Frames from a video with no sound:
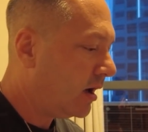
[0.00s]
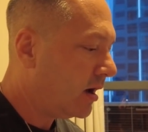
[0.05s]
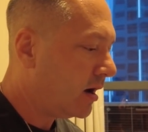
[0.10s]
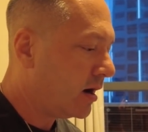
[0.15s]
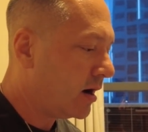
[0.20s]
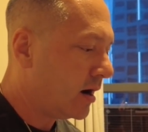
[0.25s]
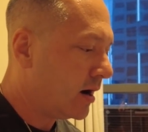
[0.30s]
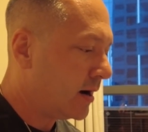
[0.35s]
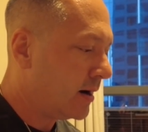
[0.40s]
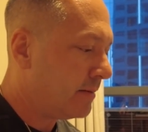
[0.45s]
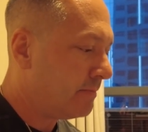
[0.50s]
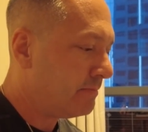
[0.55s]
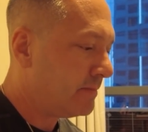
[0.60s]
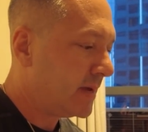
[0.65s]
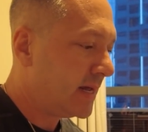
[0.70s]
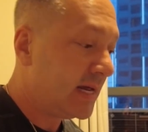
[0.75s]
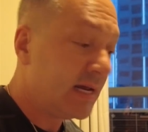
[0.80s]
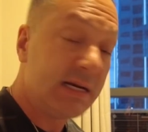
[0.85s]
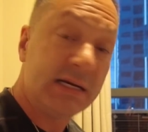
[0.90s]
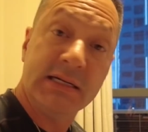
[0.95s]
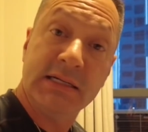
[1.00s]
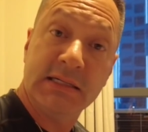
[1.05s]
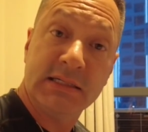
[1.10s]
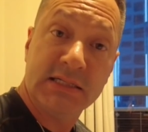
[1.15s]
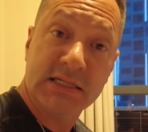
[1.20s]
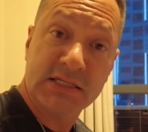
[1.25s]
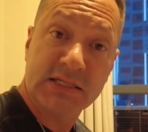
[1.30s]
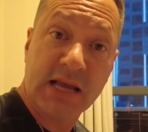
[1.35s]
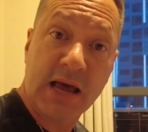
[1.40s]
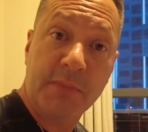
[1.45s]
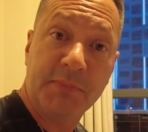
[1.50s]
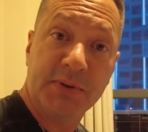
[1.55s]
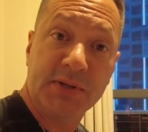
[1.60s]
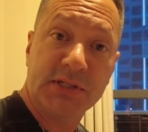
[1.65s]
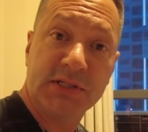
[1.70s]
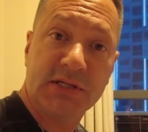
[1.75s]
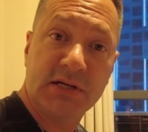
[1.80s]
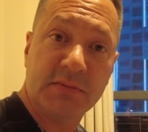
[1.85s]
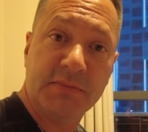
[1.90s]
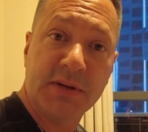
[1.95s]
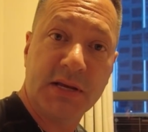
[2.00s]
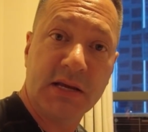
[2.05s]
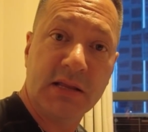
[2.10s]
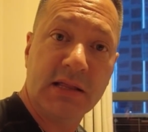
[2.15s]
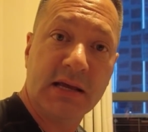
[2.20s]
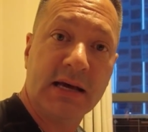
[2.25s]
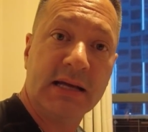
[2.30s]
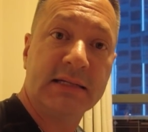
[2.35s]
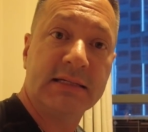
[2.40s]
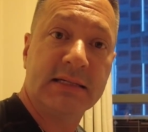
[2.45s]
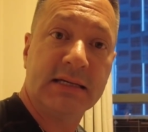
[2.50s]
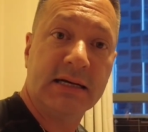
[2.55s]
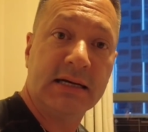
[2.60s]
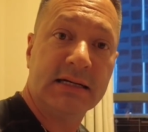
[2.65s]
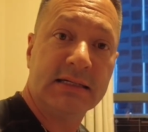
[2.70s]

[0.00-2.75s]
And just happens to be that